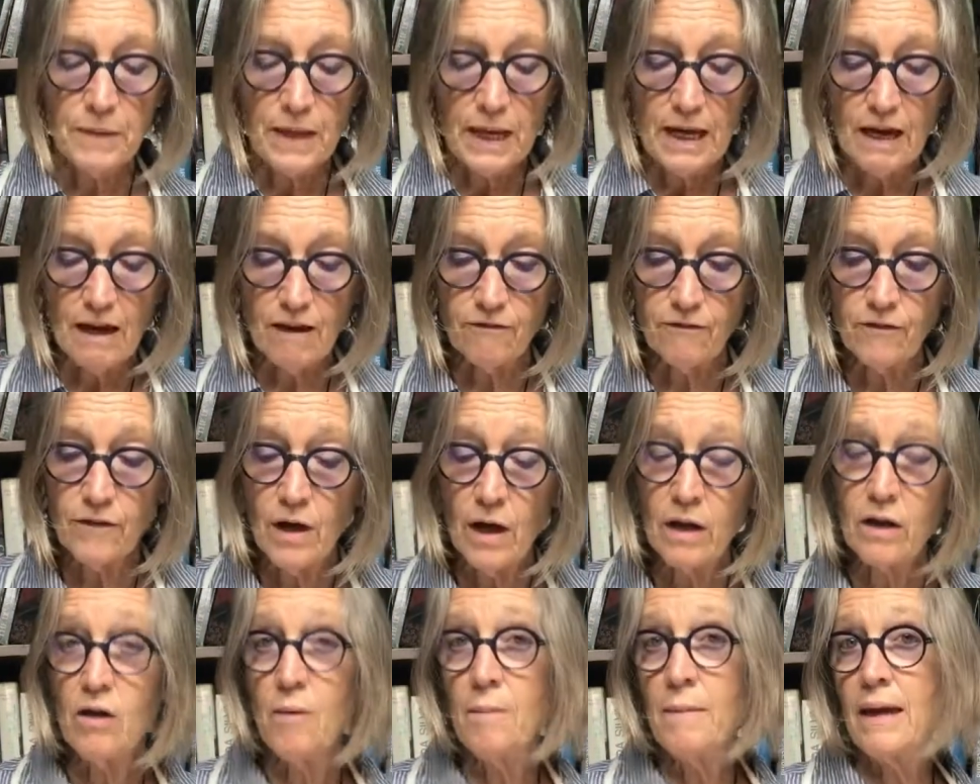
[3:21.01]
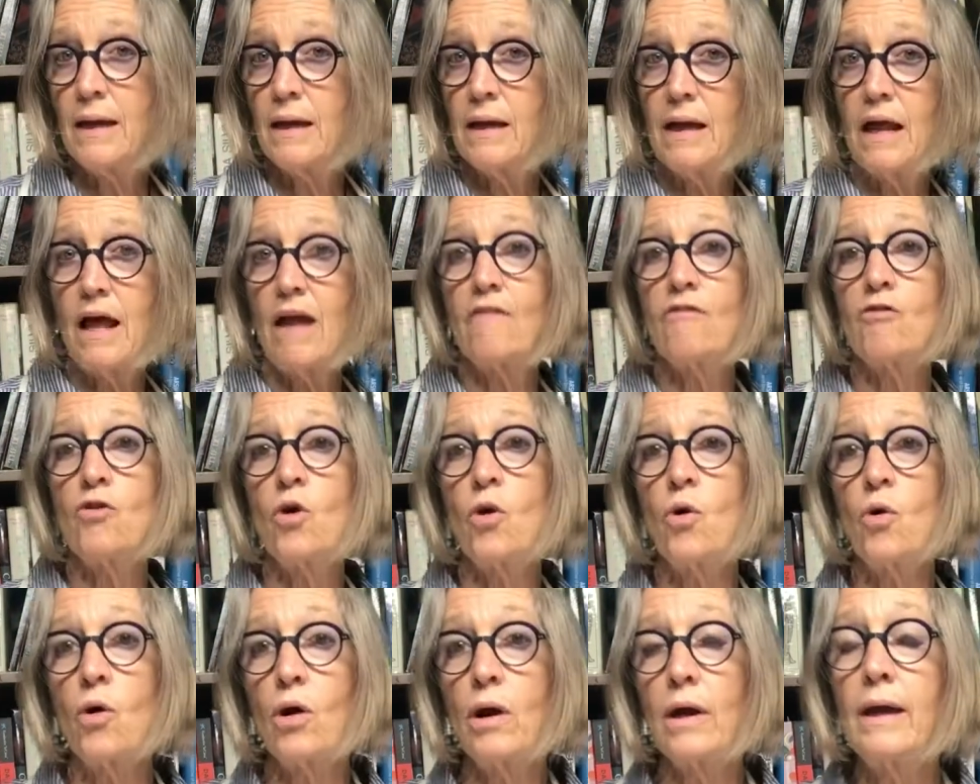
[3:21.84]
If not, I'll make it out of
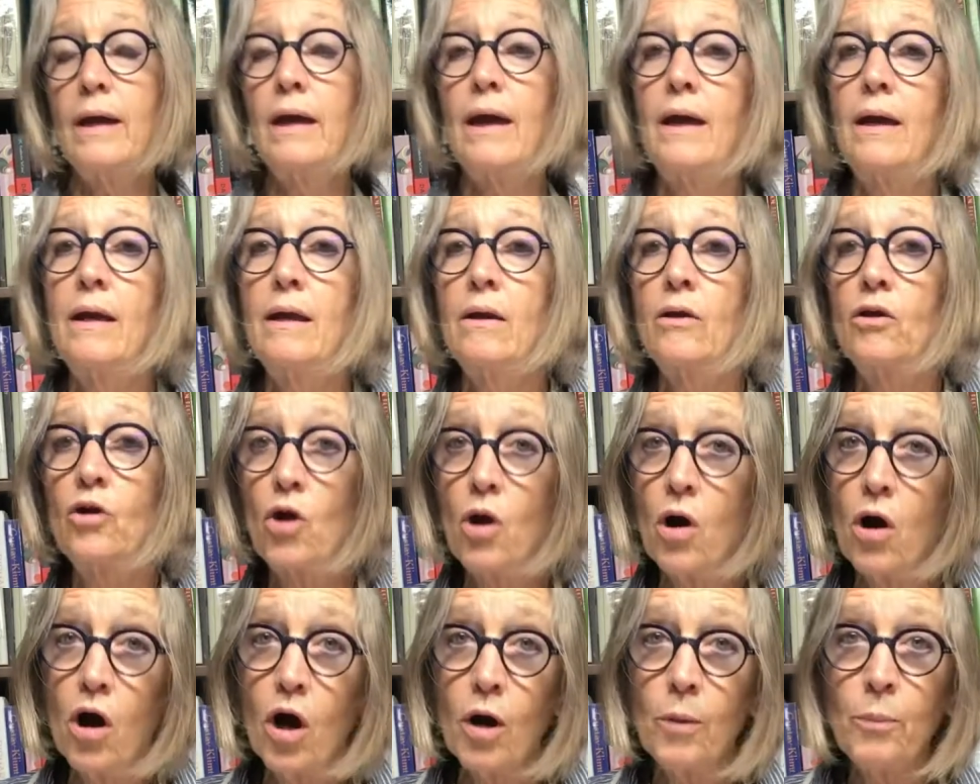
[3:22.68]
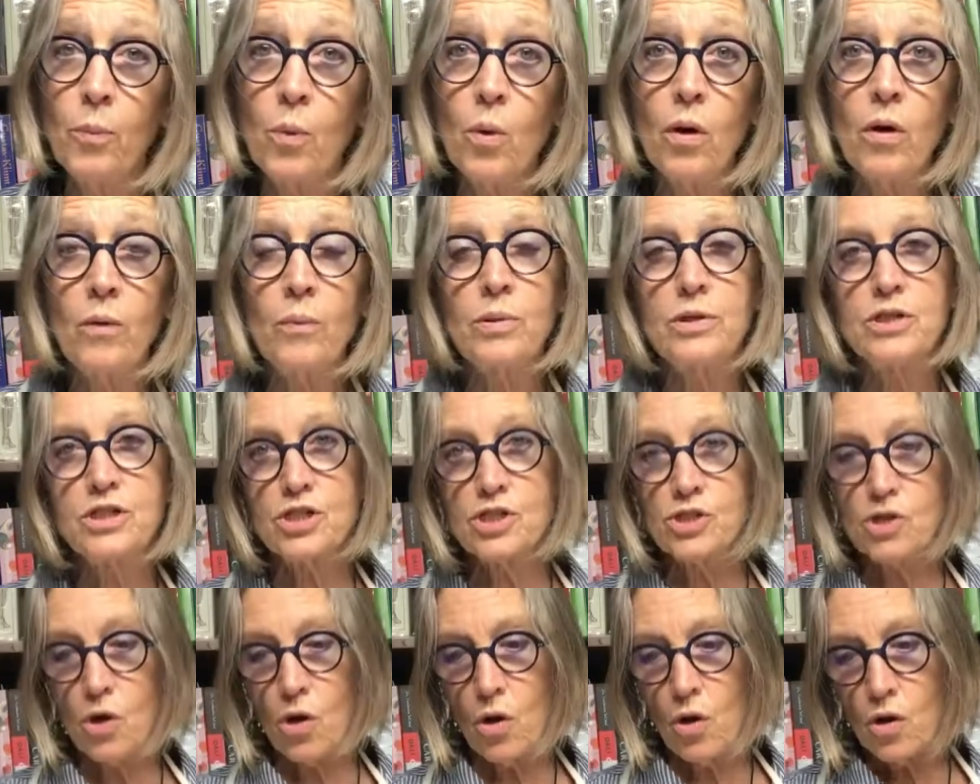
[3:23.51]
corrugated cardboard, which
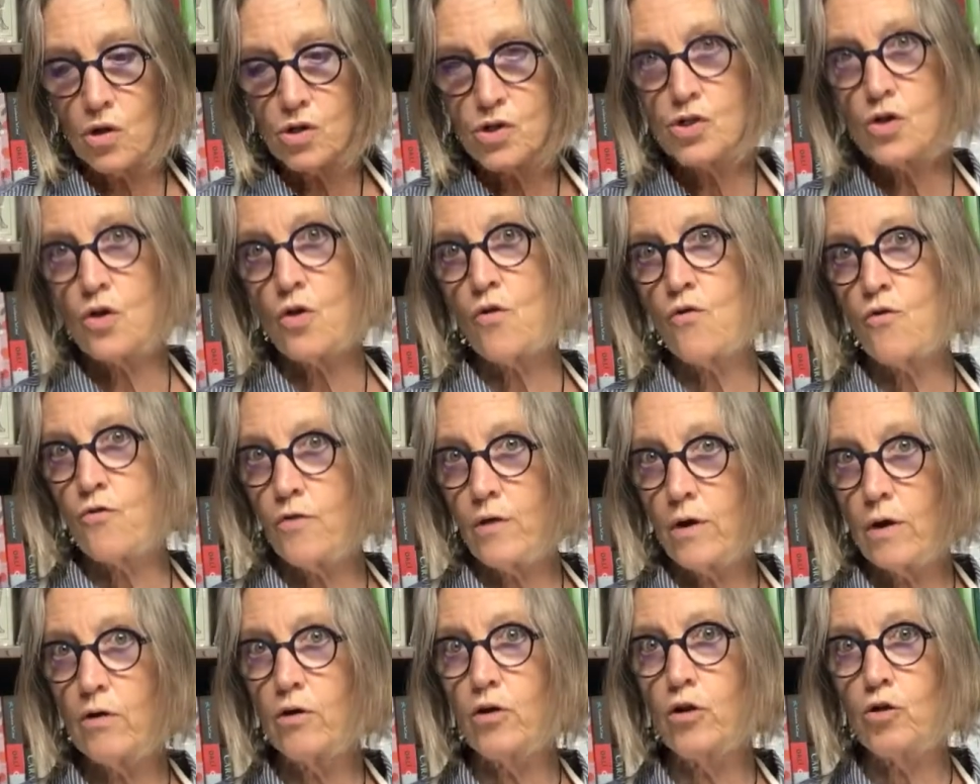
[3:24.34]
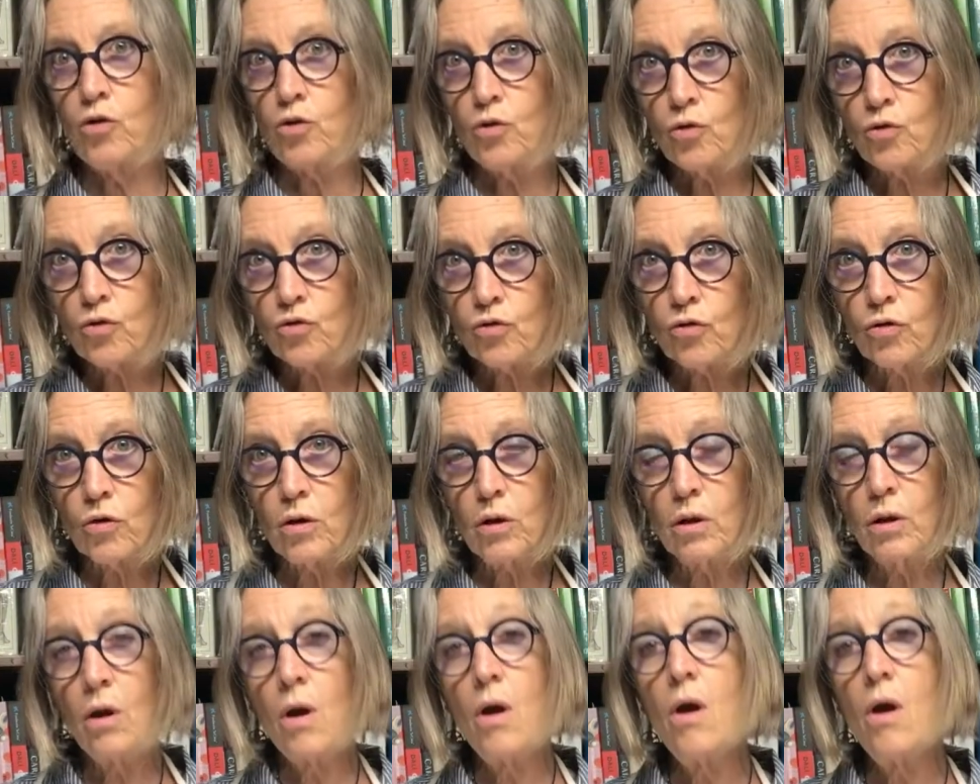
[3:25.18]
is also fairly neutral,